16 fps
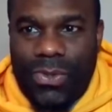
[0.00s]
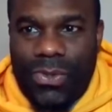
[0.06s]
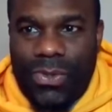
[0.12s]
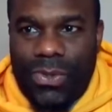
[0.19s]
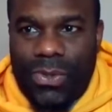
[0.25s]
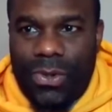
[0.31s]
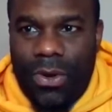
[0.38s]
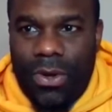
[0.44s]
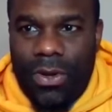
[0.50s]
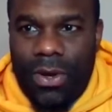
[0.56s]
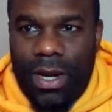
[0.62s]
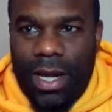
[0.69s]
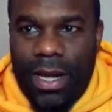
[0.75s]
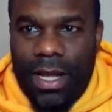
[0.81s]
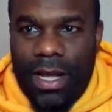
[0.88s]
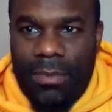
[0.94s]
Oh, hold on.
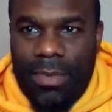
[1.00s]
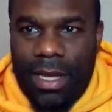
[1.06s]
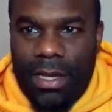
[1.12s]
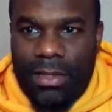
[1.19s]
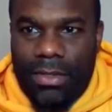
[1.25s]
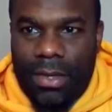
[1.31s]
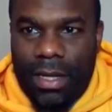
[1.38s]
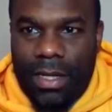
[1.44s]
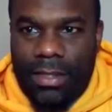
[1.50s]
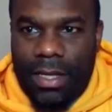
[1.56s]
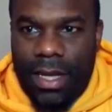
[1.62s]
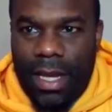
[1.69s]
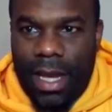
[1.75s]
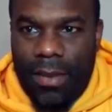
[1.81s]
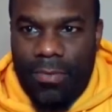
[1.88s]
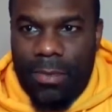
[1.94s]
I got to make it so I can see
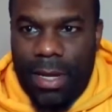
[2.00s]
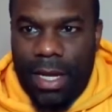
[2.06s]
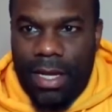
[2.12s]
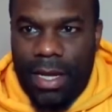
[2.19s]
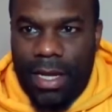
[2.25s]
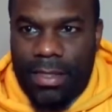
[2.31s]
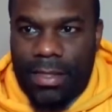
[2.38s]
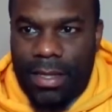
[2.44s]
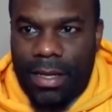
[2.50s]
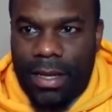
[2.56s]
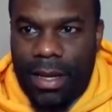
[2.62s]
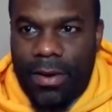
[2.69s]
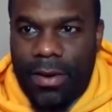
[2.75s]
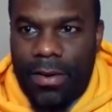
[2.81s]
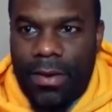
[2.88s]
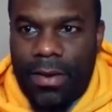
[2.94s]
everybody that's in
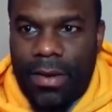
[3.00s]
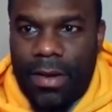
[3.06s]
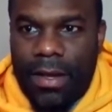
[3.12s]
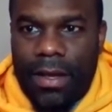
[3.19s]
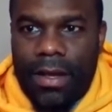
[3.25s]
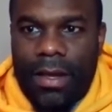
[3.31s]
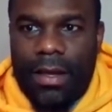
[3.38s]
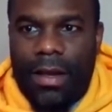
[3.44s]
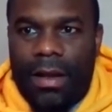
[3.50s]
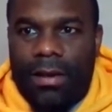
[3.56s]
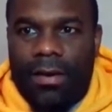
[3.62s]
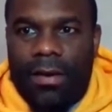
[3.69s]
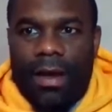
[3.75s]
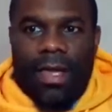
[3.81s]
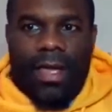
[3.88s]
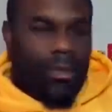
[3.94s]
here. All
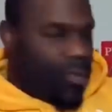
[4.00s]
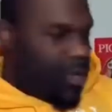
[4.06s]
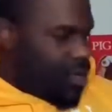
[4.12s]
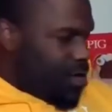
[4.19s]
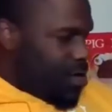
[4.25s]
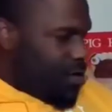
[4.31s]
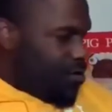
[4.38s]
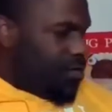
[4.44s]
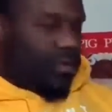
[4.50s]
right, here we go.